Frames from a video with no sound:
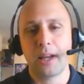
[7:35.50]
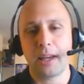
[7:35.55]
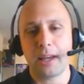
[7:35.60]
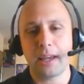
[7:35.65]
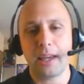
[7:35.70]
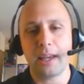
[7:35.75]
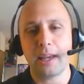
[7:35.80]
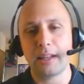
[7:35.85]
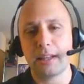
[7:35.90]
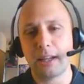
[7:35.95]

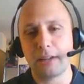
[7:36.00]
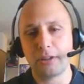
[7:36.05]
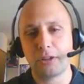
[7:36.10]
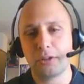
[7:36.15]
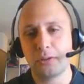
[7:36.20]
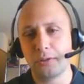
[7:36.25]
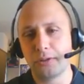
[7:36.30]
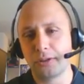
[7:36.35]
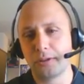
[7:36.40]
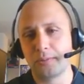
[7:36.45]
ELL
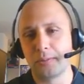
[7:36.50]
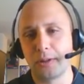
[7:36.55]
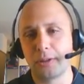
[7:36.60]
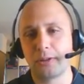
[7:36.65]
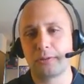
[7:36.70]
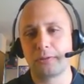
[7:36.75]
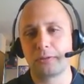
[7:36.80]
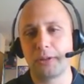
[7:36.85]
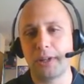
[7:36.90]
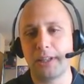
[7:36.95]
students
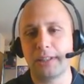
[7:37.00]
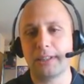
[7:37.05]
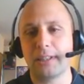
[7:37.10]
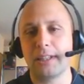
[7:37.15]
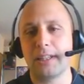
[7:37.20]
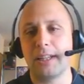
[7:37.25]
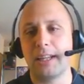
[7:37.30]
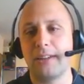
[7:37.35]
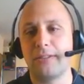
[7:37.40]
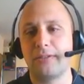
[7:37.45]
must reach
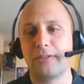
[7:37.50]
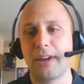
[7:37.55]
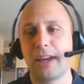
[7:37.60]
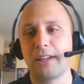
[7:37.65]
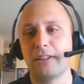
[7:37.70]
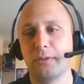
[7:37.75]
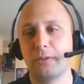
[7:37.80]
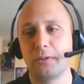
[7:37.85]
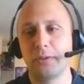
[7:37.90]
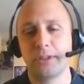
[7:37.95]
the
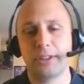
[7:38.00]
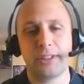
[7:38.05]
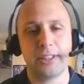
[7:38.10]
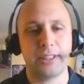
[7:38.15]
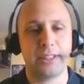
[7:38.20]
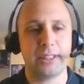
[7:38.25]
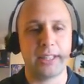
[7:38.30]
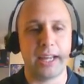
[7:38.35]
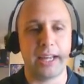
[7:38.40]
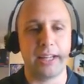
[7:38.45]
advanced
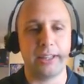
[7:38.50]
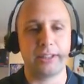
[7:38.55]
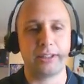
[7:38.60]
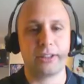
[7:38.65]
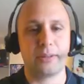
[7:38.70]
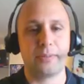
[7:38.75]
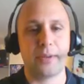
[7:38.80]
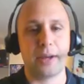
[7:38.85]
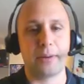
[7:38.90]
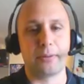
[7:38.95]
fluency
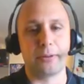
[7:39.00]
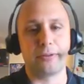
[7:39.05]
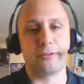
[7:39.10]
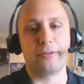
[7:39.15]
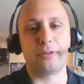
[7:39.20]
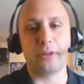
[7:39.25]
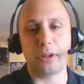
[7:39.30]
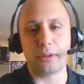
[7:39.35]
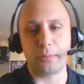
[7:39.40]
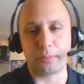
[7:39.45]
stage to be able to
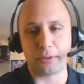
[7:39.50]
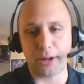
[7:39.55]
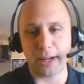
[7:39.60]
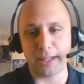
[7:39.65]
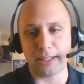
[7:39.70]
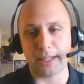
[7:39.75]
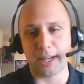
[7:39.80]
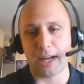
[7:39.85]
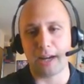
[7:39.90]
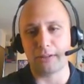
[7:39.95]
fully
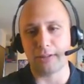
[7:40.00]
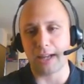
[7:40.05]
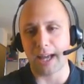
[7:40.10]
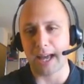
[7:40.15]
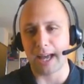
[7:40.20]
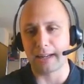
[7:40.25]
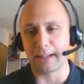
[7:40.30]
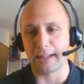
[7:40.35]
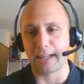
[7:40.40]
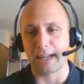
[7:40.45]
break down,
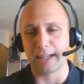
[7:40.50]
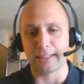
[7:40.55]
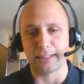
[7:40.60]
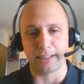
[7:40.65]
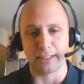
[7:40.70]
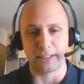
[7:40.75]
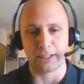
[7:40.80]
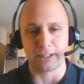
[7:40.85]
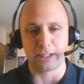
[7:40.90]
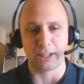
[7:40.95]
analyze,
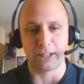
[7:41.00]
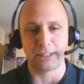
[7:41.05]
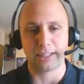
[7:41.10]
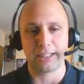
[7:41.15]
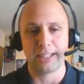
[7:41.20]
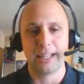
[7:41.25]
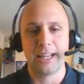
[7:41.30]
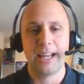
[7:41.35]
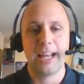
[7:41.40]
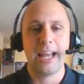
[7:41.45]

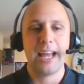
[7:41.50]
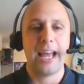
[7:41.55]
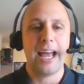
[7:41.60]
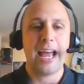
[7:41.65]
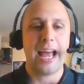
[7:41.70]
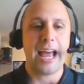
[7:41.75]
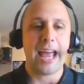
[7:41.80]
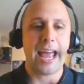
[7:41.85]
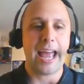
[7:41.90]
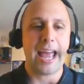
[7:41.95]
discuss,
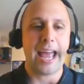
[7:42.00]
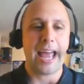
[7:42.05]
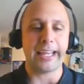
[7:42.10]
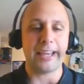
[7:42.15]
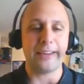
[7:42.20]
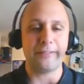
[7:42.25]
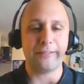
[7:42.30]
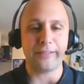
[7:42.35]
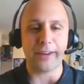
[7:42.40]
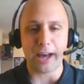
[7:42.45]
and
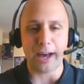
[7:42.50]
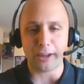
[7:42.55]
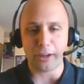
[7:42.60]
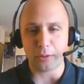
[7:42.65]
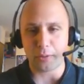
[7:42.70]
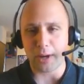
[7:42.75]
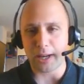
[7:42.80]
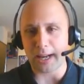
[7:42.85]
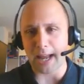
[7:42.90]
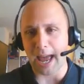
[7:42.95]

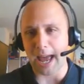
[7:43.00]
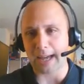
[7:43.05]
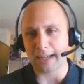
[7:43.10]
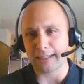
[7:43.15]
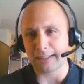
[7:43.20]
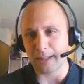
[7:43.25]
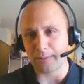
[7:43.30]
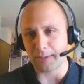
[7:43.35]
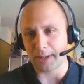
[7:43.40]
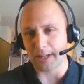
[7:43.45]
evaluate
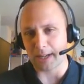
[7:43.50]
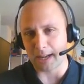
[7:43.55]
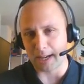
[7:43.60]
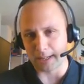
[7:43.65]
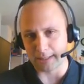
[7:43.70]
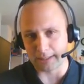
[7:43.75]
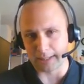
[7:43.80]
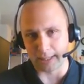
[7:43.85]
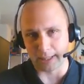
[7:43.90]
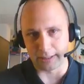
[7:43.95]
academic
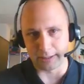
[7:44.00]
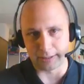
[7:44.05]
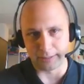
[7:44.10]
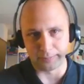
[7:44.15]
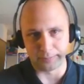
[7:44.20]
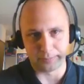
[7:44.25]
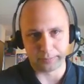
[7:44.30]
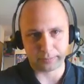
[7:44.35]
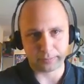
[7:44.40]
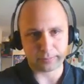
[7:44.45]
content.
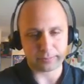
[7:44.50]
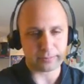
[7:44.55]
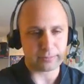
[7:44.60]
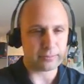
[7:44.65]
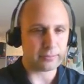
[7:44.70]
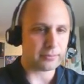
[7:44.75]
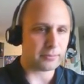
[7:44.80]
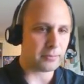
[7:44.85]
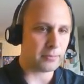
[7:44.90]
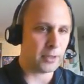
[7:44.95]

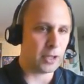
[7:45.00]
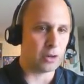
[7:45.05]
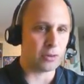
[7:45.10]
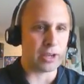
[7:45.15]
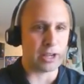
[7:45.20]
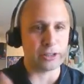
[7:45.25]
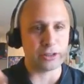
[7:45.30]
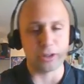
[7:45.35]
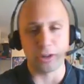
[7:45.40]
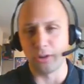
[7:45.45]

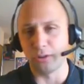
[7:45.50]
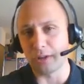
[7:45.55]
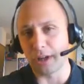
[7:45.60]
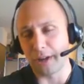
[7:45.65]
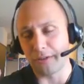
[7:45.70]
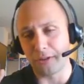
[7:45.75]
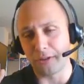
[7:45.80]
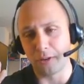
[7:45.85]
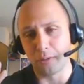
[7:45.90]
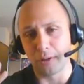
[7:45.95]
Okay, so
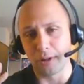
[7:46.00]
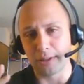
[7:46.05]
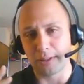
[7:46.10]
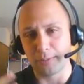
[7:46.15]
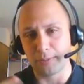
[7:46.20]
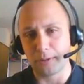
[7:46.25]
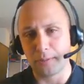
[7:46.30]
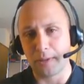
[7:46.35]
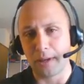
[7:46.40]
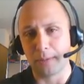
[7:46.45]
if you want
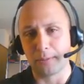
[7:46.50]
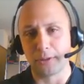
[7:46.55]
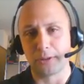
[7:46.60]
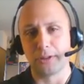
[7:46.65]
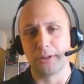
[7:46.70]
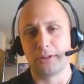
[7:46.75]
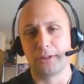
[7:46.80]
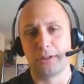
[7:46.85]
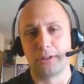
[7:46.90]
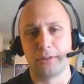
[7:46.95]
them to be able
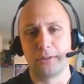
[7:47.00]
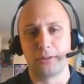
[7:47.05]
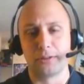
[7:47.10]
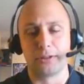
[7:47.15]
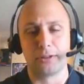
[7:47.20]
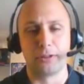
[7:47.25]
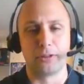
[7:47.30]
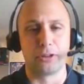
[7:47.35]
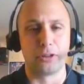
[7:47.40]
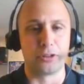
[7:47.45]

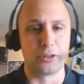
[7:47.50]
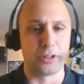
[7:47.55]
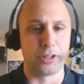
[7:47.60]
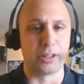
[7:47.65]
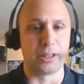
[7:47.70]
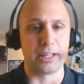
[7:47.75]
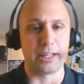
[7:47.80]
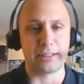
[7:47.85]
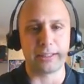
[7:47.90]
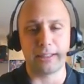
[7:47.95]
to learn a
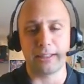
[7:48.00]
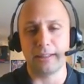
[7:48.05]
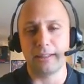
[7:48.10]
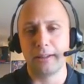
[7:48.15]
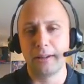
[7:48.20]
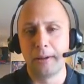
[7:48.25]
lesson